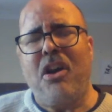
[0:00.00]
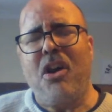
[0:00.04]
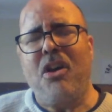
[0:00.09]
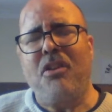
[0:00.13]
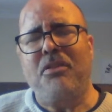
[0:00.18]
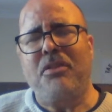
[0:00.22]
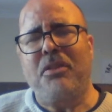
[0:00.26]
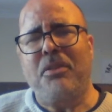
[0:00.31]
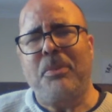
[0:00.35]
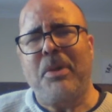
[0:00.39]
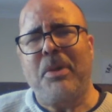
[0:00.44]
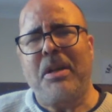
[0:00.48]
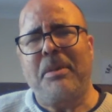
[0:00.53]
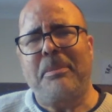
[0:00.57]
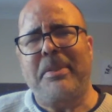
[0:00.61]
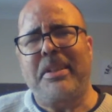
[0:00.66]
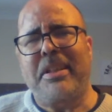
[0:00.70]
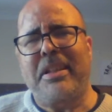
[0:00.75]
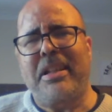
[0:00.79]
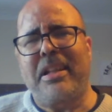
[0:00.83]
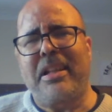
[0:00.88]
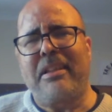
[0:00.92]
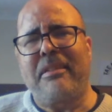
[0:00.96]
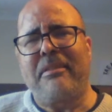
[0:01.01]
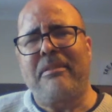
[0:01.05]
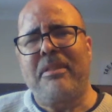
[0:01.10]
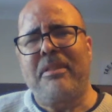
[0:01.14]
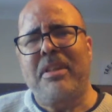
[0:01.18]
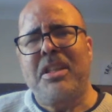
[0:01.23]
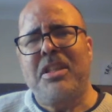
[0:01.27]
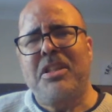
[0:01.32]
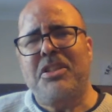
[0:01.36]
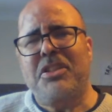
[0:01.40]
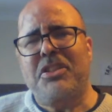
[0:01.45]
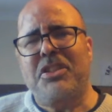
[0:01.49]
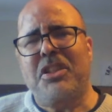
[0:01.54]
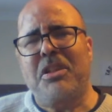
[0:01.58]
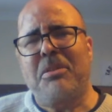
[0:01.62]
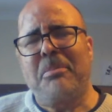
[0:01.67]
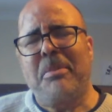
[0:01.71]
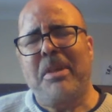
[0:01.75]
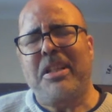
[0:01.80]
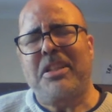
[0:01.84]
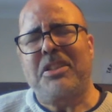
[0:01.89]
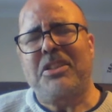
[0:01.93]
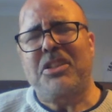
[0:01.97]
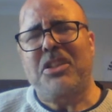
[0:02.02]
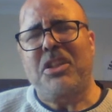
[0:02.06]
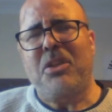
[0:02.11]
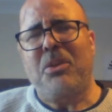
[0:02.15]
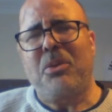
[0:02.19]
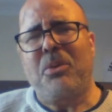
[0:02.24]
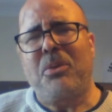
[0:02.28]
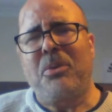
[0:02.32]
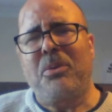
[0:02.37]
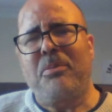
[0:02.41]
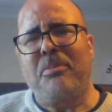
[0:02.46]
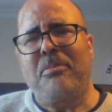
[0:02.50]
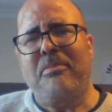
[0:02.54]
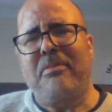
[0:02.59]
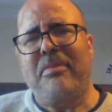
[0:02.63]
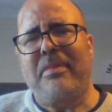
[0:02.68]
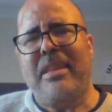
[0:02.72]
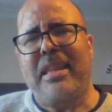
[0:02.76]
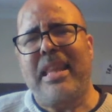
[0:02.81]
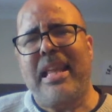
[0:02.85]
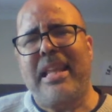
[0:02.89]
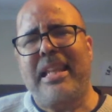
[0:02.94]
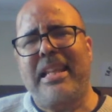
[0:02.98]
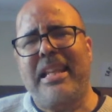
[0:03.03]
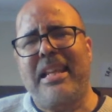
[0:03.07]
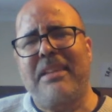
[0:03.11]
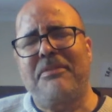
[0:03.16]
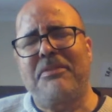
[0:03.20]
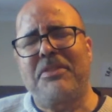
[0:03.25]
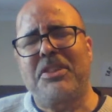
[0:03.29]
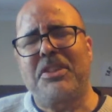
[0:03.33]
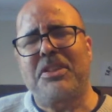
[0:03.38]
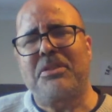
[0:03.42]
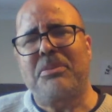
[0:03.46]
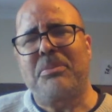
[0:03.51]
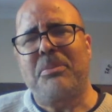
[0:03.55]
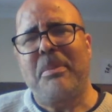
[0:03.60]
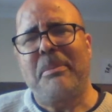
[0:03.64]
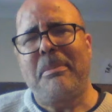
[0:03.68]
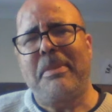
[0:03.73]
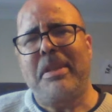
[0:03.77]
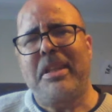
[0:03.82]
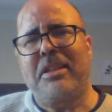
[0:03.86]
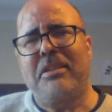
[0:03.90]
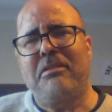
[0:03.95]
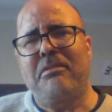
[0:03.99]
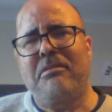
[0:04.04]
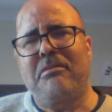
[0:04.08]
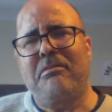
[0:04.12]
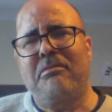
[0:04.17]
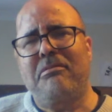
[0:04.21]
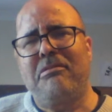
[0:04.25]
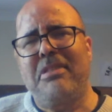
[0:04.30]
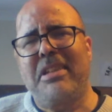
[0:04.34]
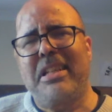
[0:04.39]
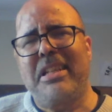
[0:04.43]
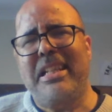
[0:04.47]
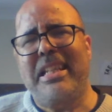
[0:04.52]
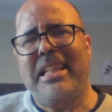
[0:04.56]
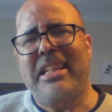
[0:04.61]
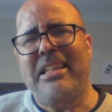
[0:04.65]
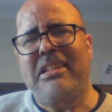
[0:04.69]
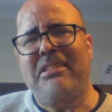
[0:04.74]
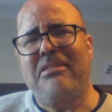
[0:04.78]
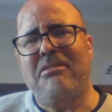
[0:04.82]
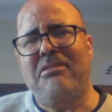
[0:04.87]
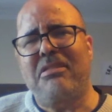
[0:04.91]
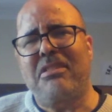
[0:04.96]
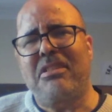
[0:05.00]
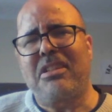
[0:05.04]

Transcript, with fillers: overwhelmingly so much so that the efforts of women really